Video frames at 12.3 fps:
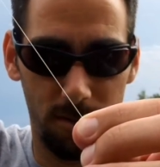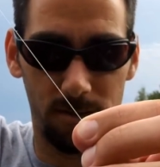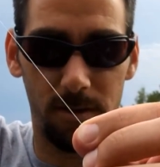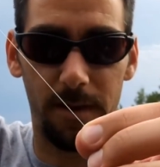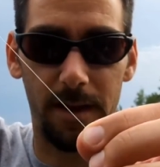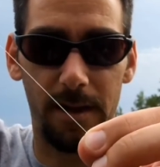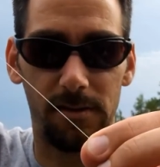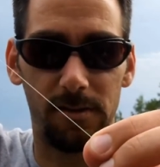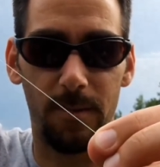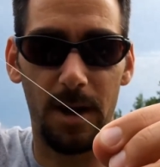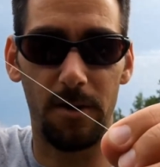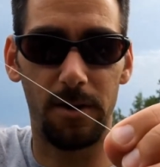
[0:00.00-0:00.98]
so that it's
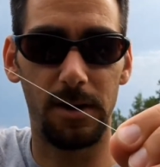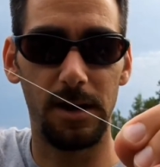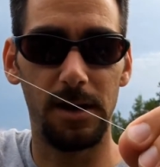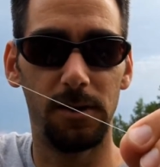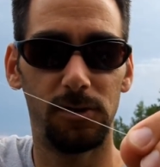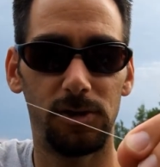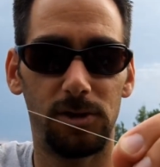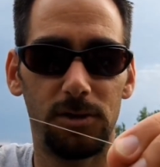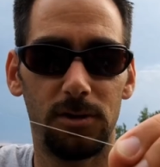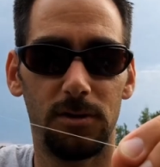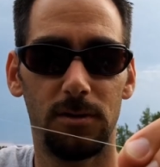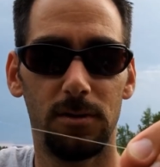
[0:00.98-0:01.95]
about an inch
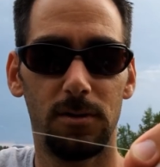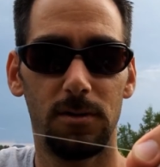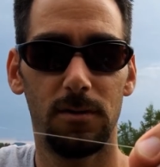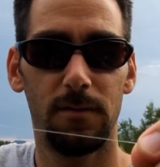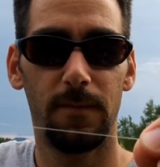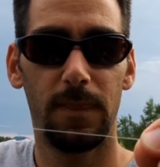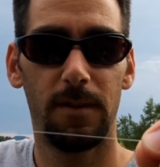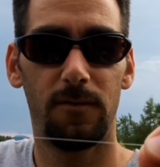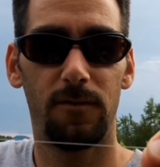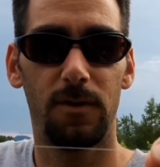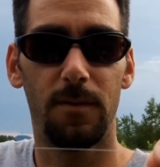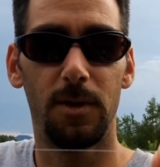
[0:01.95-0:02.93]

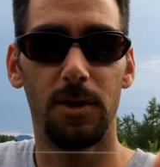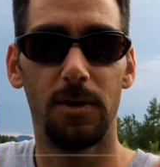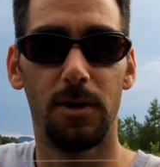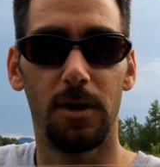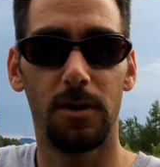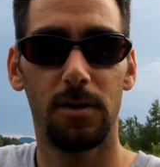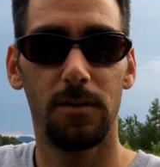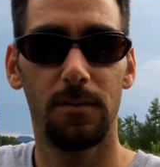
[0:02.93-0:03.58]
from the hook.